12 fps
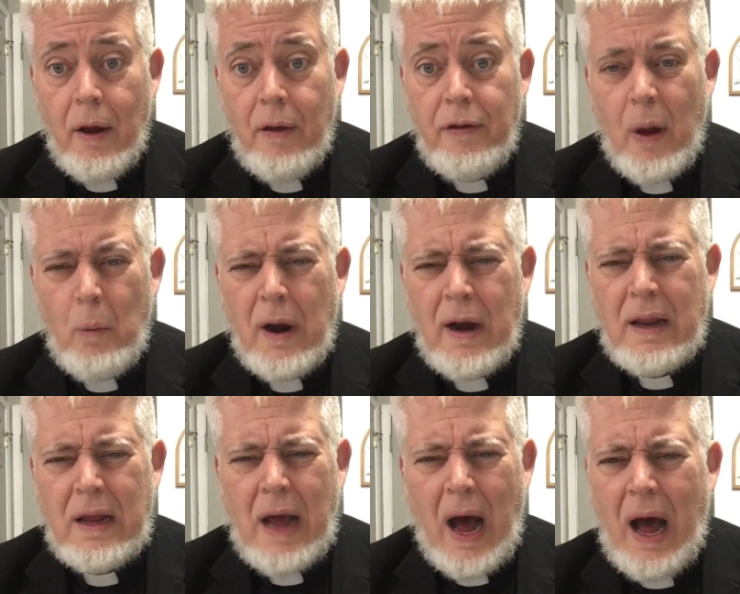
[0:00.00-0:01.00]
That
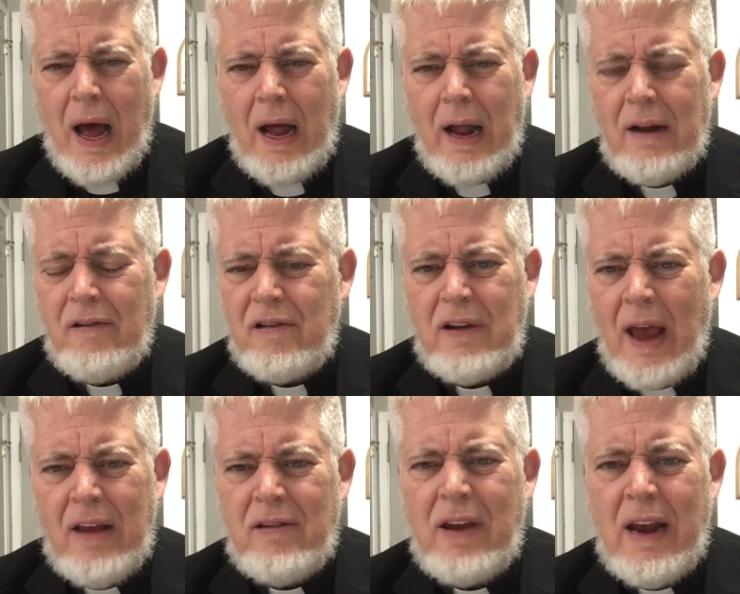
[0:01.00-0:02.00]
when God
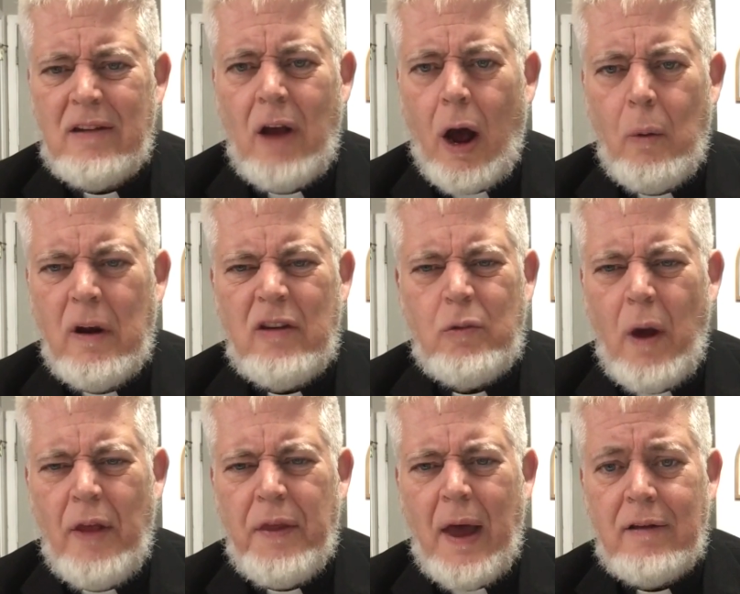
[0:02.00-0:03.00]
says he's always
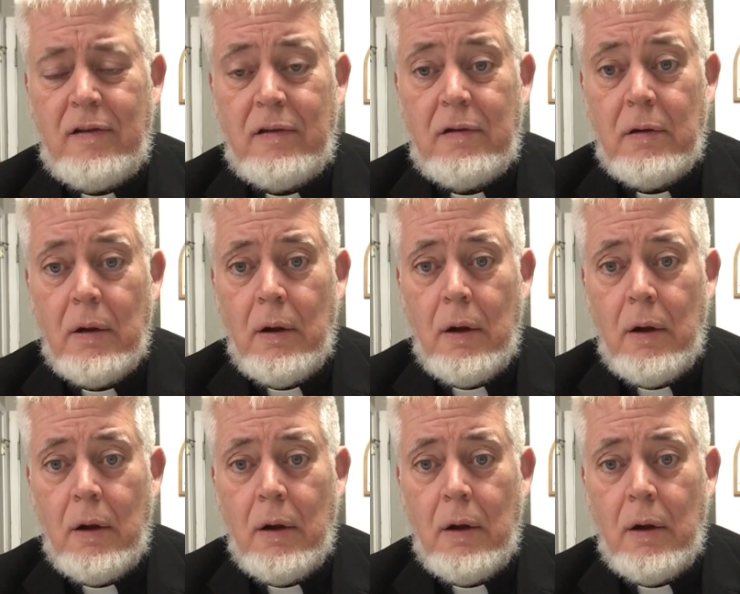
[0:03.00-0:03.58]
with us,